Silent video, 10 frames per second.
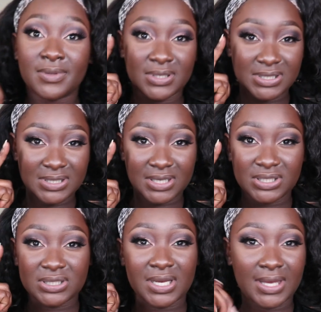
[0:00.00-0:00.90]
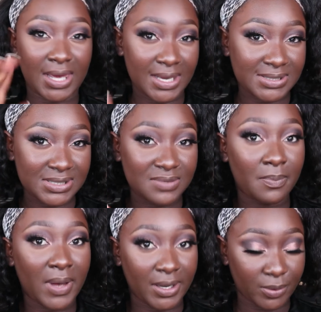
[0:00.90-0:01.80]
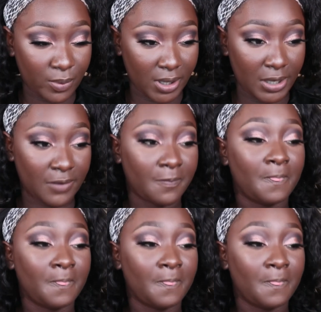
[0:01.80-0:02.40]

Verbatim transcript: These lashes are Kiss, by the way.